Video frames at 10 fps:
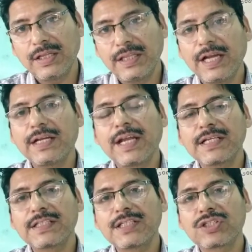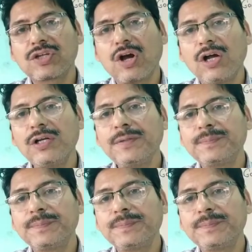That tax is called